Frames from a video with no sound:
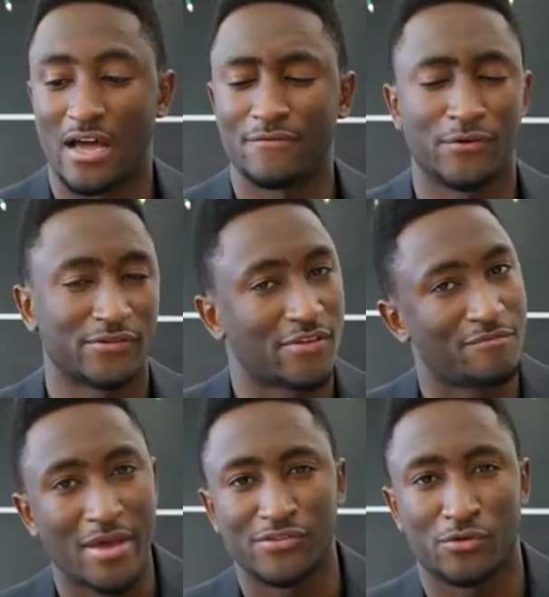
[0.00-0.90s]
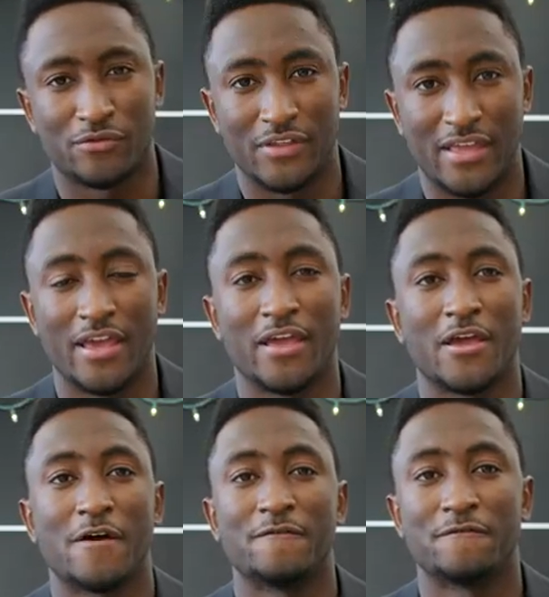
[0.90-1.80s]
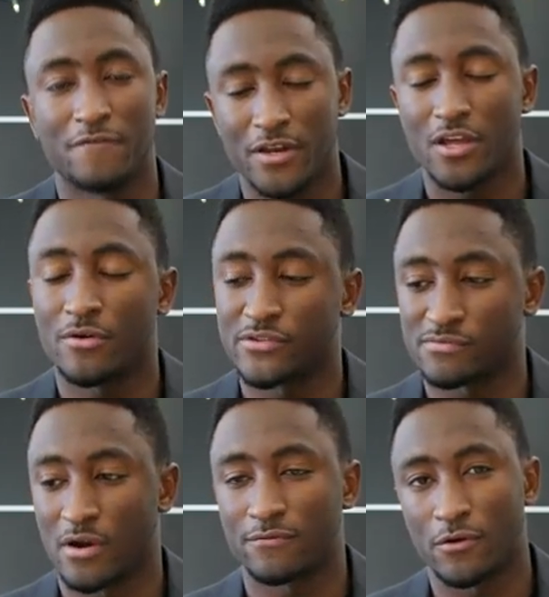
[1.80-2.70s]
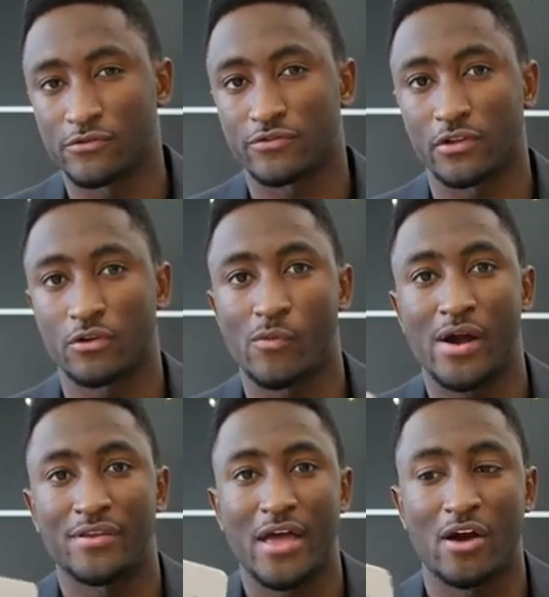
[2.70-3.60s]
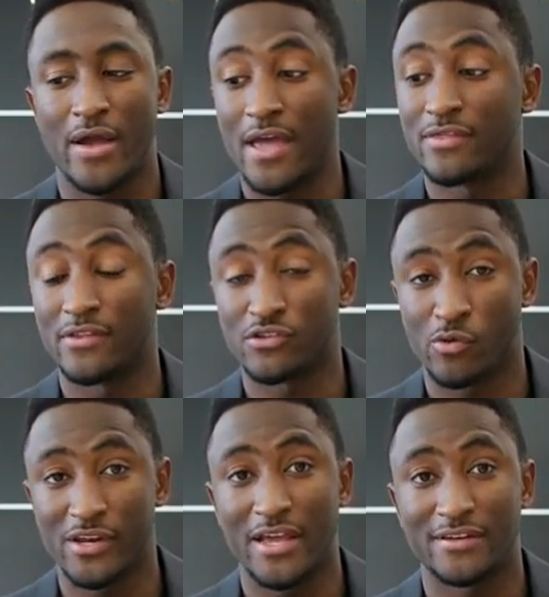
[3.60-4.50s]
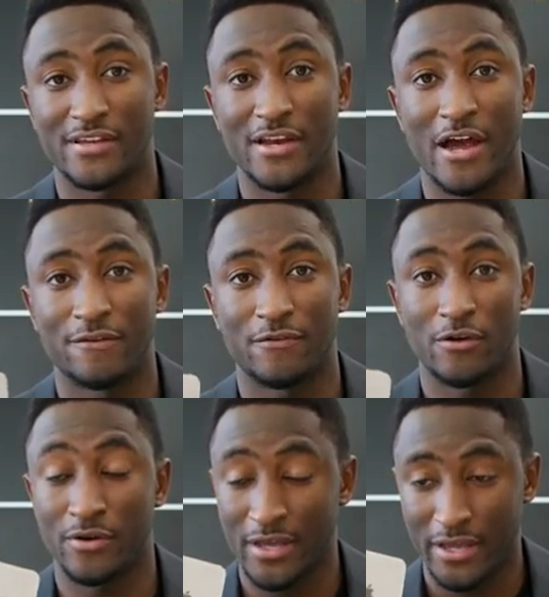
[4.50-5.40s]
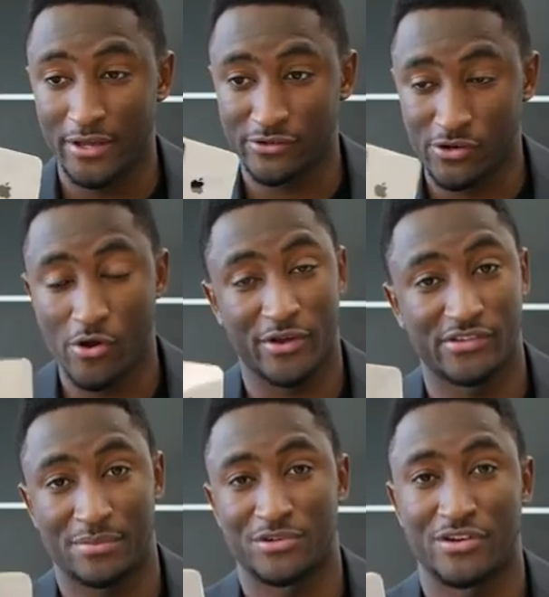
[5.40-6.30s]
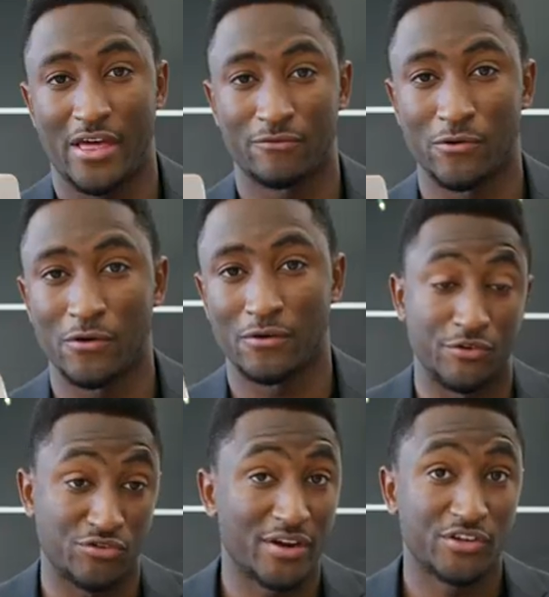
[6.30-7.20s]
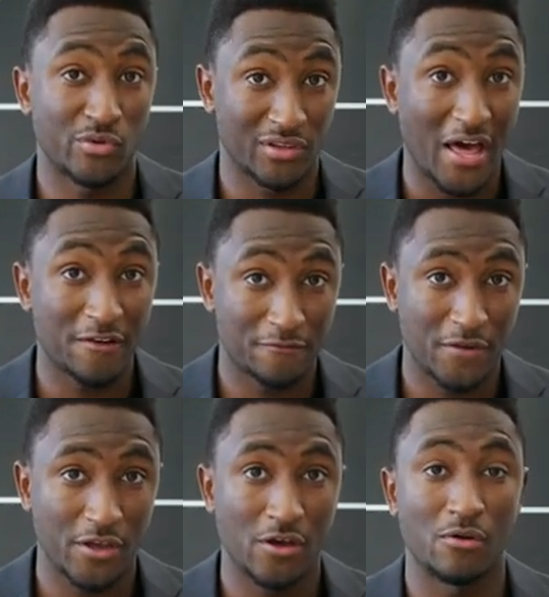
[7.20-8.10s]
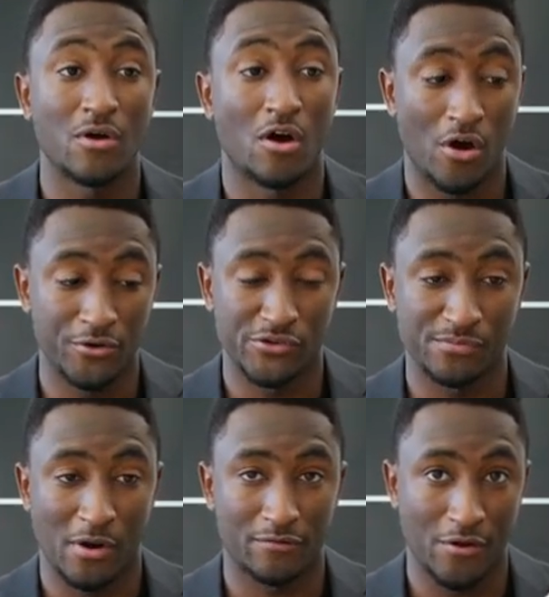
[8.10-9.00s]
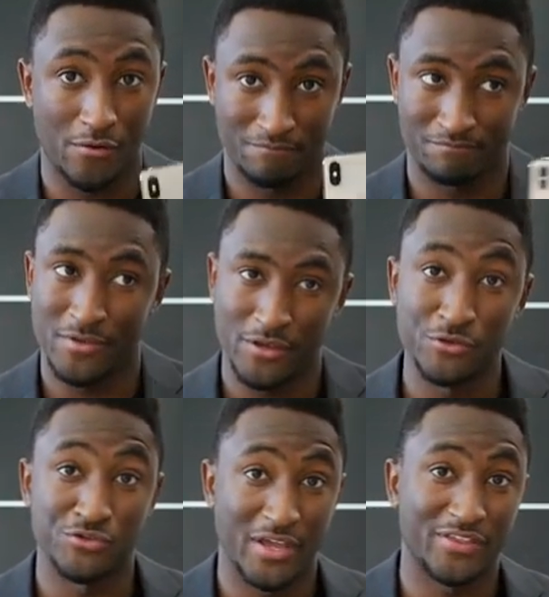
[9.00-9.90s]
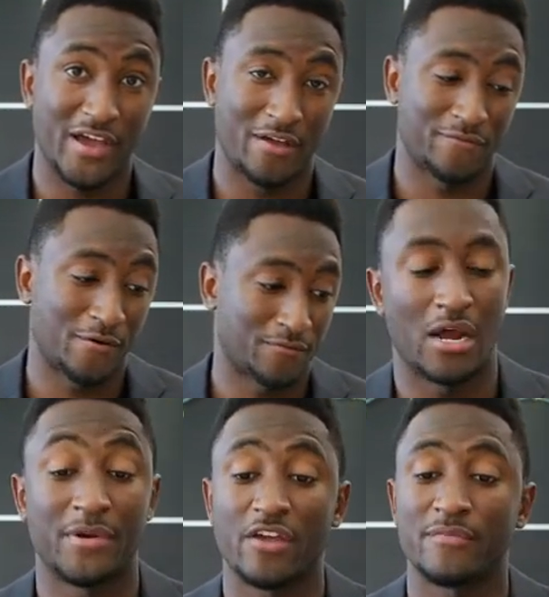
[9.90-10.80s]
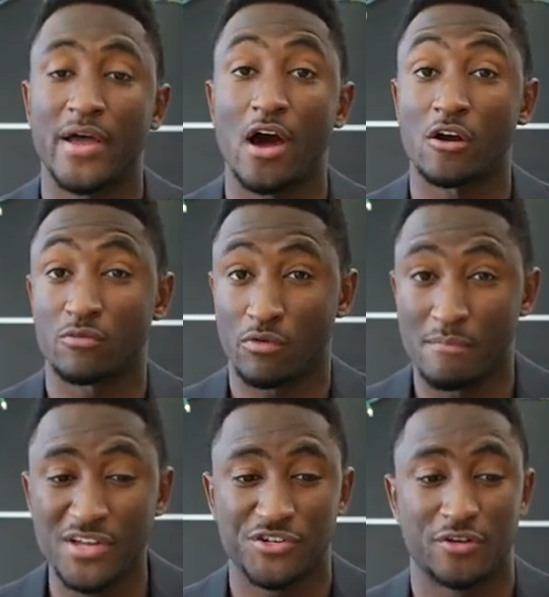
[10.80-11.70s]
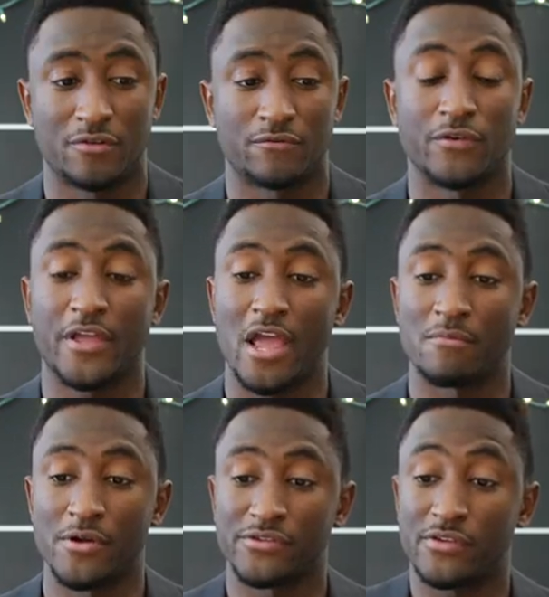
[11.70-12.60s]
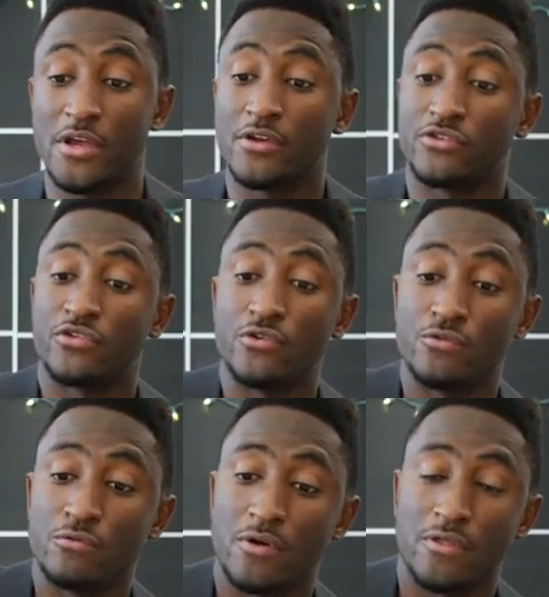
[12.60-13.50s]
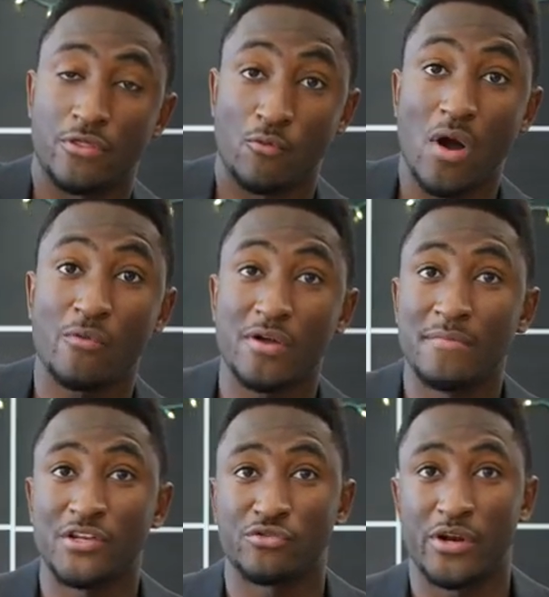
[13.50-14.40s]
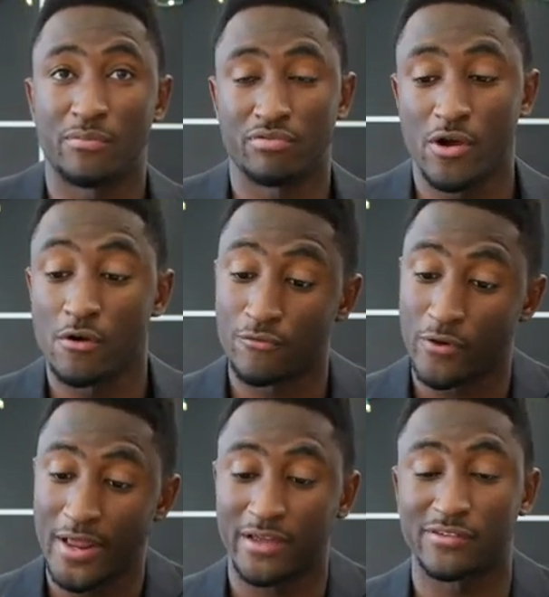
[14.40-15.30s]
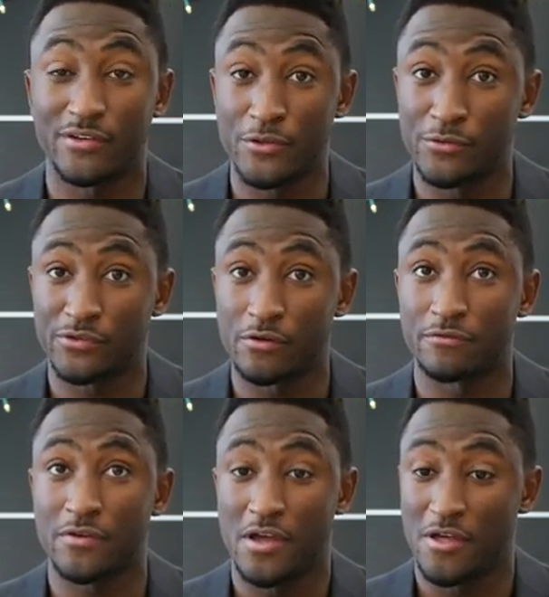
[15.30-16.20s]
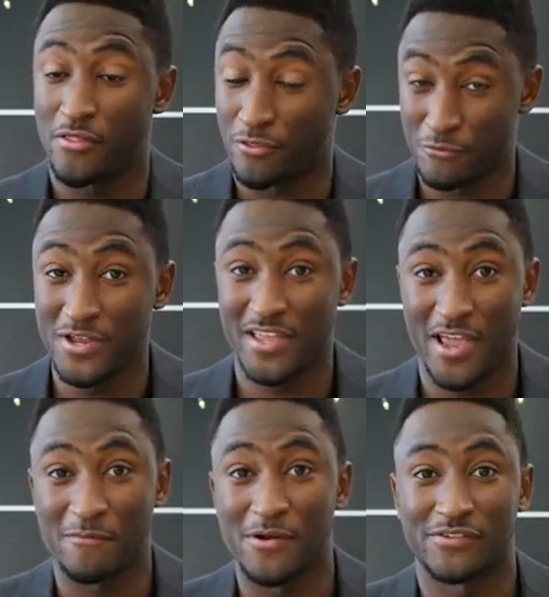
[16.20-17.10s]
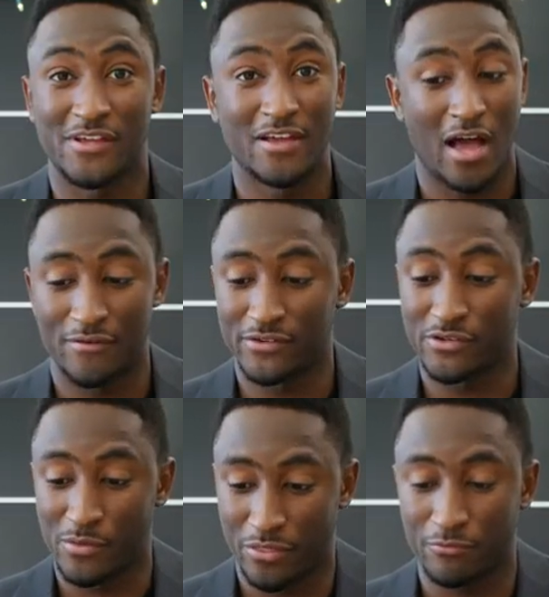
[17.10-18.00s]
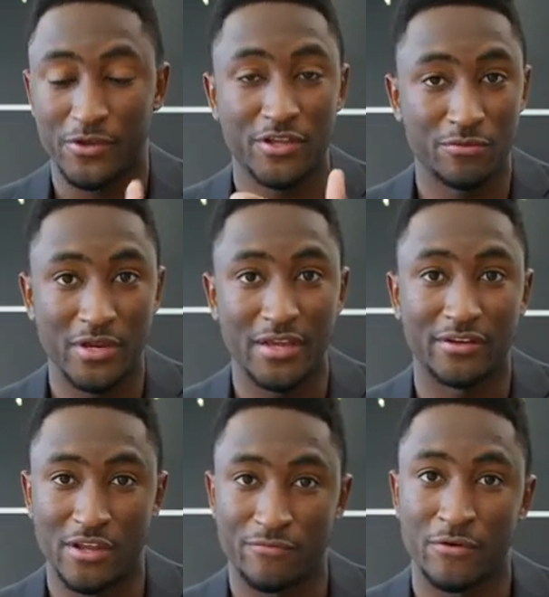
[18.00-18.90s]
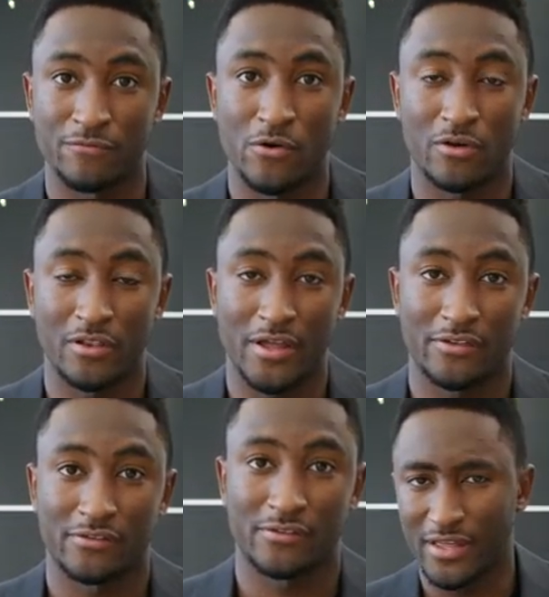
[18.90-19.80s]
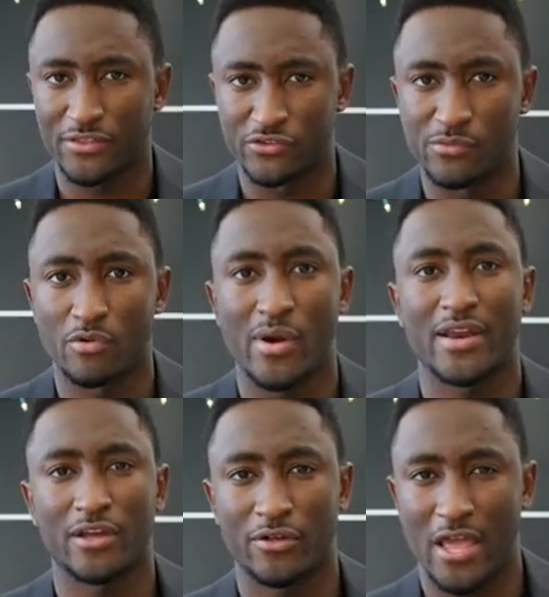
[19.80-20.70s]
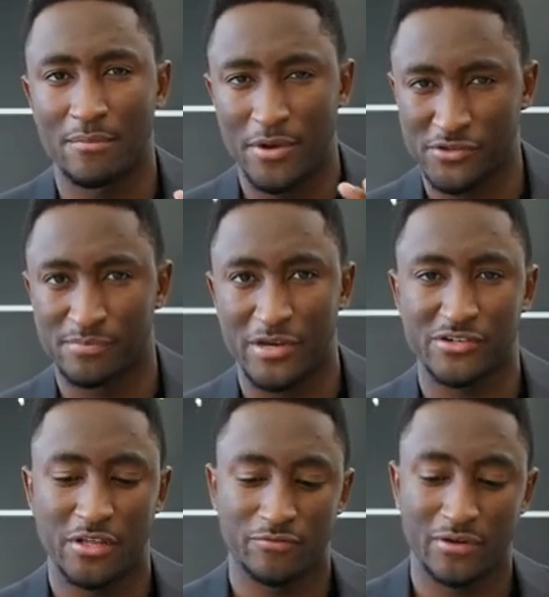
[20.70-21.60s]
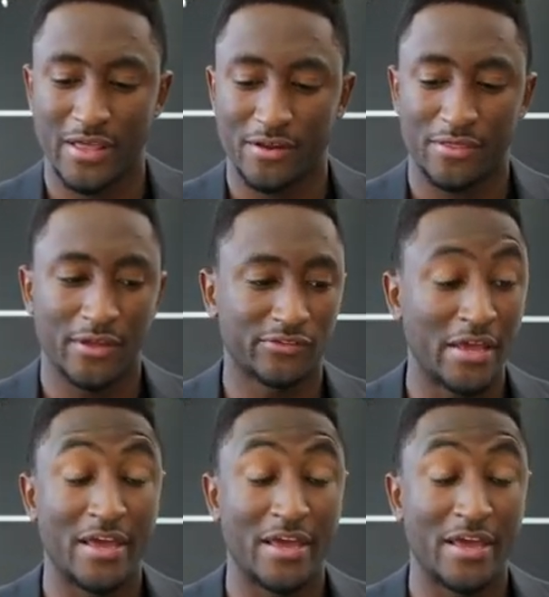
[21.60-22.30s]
iPhones have been sort of the king of video in smartphones for a little while now, and the 2018 iPhone is no exception to that rule. If you're trying to do a lot of video on your smartphone, you should get the iPhone. And I'm gonna give my honorable mention for cameras to the Huawei Mate 20 Pro for an excellent use of 3 cameras, obviously with 3 unique different focal lengths. I really like the super wide angle camera, especially for a lot of things.